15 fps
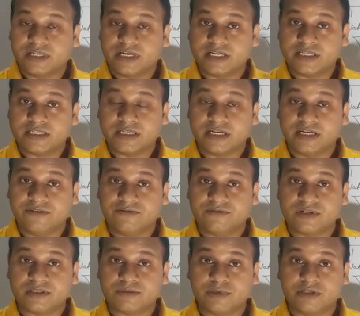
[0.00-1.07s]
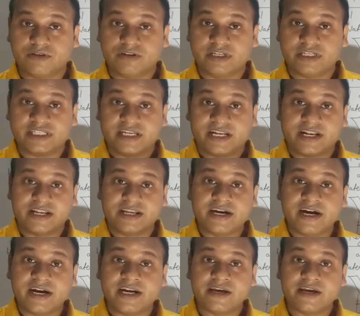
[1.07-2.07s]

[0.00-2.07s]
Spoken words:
there is a difference between its real